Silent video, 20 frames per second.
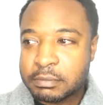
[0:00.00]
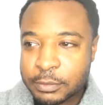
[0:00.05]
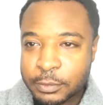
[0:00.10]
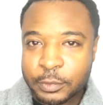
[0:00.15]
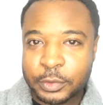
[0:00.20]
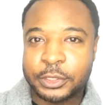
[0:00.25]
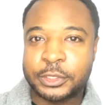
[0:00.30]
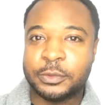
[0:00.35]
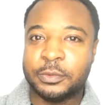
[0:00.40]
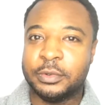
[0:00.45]

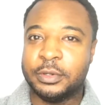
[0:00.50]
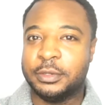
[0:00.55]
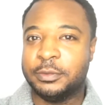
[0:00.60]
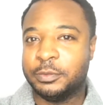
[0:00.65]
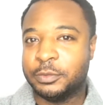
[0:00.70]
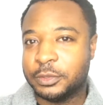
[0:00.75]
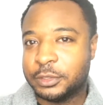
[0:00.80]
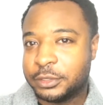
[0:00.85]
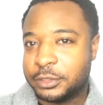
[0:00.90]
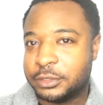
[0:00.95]
Which
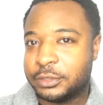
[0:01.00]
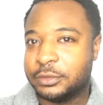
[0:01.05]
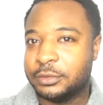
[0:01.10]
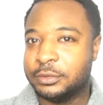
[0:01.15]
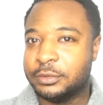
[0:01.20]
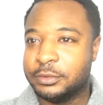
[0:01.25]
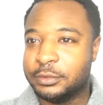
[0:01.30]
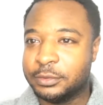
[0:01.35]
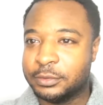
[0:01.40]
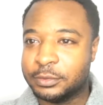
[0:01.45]
one would
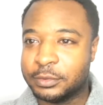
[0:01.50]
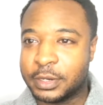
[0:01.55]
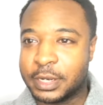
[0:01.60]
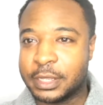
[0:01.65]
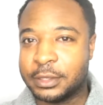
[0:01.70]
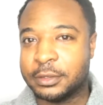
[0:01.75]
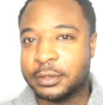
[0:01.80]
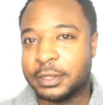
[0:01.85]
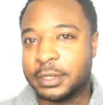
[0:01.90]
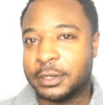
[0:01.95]
you
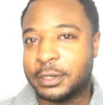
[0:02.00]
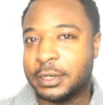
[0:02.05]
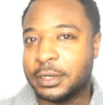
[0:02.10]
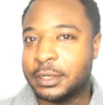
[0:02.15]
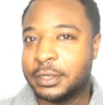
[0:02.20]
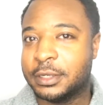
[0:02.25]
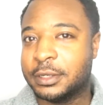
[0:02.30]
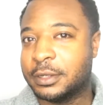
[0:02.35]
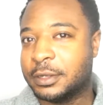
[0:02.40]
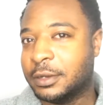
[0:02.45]
rather
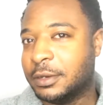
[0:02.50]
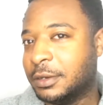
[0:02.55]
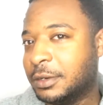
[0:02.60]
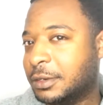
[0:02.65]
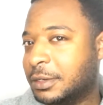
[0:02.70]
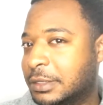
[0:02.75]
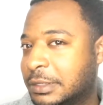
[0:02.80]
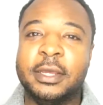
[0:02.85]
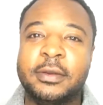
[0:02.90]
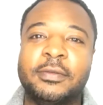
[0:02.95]
click
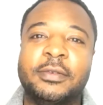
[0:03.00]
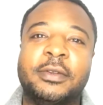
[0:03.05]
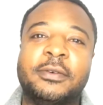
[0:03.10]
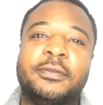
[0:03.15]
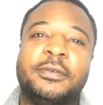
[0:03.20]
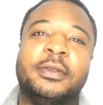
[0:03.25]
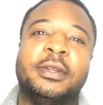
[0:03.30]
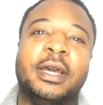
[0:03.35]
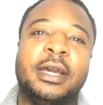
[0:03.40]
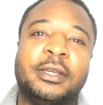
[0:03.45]
on? Even
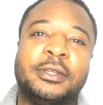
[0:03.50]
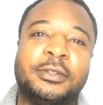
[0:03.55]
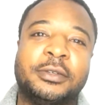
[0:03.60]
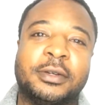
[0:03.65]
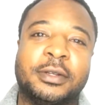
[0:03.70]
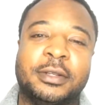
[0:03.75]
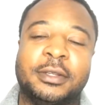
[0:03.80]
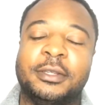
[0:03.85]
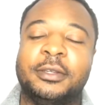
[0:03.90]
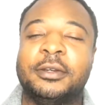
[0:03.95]
if you're not
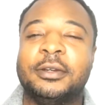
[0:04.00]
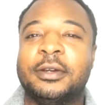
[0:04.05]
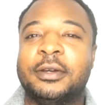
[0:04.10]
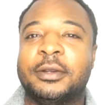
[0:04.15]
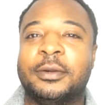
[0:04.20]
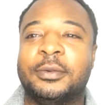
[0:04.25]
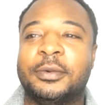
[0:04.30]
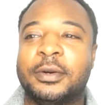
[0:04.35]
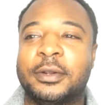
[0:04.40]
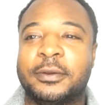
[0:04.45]
struggling, you're
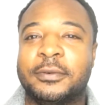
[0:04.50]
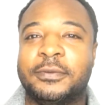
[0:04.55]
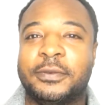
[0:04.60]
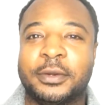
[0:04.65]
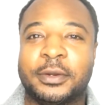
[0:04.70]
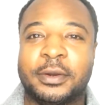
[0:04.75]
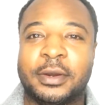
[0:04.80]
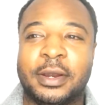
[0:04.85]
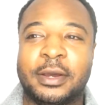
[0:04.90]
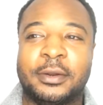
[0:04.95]
gonna wanna
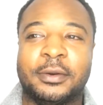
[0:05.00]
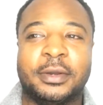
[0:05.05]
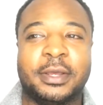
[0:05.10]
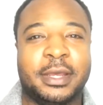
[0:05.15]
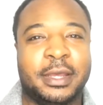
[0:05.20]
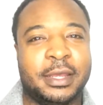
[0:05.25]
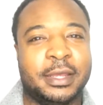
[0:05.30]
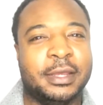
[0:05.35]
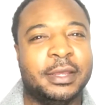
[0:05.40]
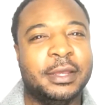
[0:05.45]
figure out,
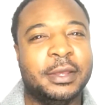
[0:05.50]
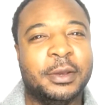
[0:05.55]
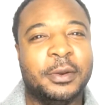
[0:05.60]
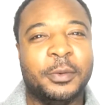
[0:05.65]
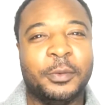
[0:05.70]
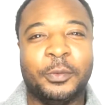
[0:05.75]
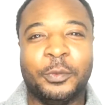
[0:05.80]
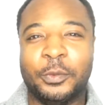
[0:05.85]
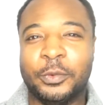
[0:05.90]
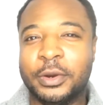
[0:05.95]
okay,
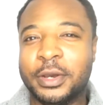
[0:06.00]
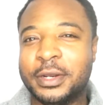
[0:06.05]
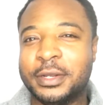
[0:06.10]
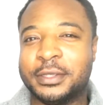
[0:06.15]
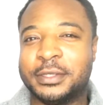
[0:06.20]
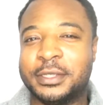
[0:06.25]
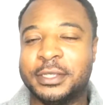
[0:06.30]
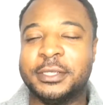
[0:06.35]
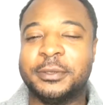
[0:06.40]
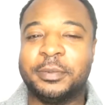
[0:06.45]
what
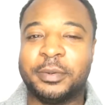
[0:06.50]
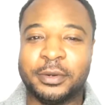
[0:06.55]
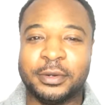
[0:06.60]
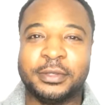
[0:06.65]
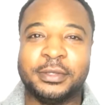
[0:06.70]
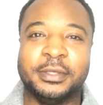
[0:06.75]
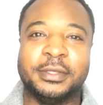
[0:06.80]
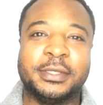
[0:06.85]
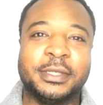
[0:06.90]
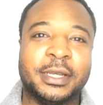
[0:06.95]
is this
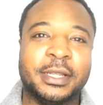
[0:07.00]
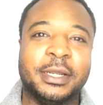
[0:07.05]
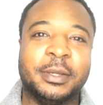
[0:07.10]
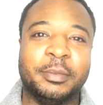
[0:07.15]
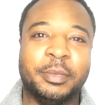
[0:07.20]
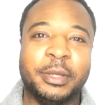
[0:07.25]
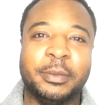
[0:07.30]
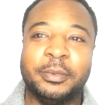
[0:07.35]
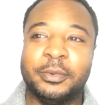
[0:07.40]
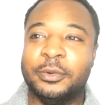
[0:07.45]
person
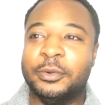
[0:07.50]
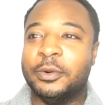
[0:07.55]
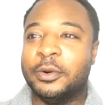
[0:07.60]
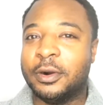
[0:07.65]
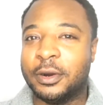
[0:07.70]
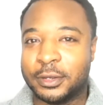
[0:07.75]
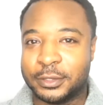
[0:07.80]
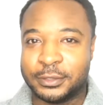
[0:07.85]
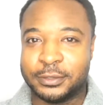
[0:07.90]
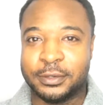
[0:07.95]
telling people who
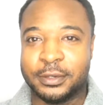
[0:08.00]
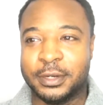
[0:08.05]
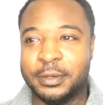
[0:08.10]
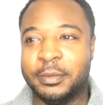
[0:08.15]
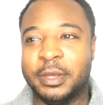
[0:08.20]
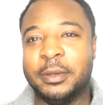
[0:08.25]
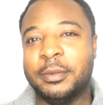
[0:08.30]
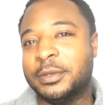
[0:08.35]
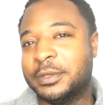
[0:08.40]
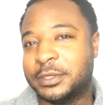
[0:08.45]
are struggling?
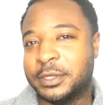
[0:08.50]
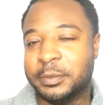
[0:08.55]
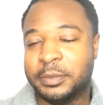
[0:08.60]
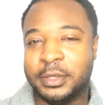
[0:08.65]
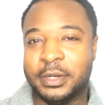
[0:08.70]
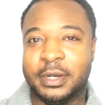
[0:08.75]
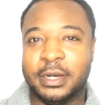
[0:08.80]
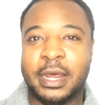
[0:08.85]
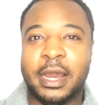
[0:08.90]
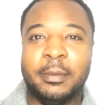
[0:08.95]
Maybe it's
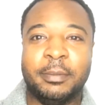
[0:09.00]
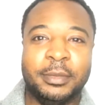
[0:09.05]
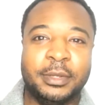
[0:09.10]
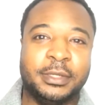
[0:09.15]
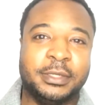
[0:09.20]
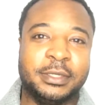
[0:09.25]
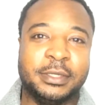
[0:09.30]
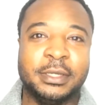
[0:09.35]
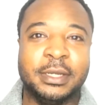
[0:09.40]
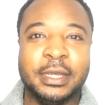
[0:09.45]
something that I'm
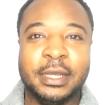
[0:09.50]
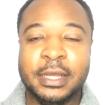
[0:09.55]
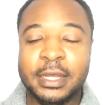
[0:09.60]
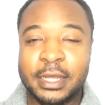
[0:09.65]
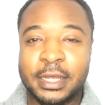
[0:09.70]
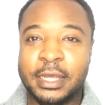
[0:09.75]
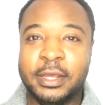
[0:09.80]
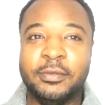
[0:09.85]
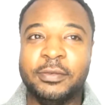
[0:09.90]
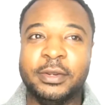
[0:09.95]
missing.
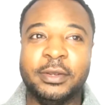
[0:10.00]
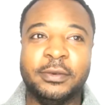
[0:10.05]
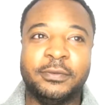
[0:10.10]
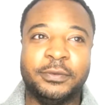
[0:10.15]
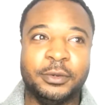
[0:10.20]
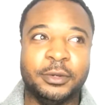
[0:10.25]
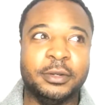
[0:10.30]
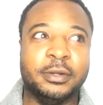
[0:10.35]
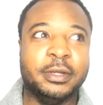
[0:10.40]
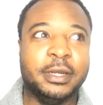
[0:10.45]
Even if
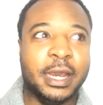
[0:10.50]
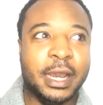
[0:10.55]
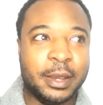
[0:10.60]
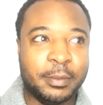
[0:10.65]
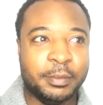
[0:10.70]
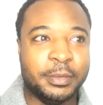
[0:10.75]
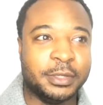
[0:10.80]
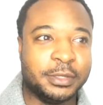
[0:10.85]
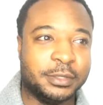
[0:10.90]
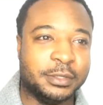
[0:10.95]
you're
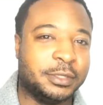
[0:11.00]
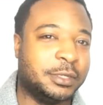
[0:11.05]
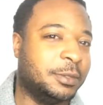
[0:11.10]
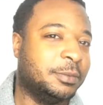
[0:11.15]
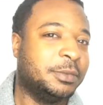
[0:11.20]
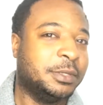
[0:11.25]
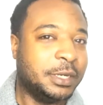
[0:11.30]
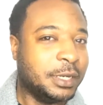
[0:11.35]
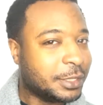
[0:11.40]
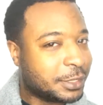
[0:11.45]
not missing
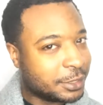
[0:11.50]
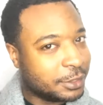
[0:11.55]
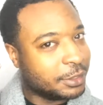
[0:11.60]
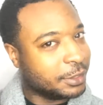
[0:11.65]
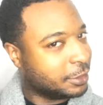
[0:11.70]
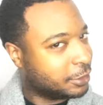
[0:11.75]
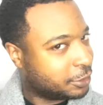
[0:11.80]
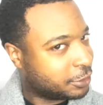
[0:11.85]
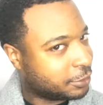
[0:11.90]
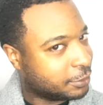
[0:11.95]
something, that's going
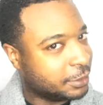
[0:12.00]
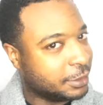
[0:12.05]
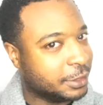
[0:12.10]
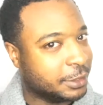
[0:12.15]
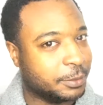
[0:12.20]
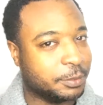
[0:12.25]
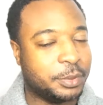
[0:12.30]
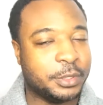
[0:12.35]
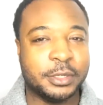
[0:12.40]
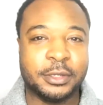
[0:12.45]
to
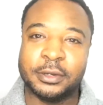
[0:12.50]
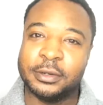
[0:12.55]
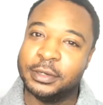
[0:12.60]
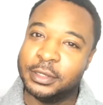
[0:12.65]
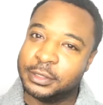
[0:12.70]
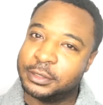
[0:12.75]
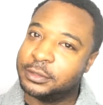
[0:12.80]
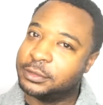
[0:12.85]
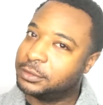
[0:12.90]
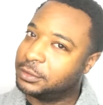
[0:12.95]
intrigue and pique your
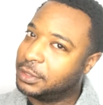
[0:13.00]
interest,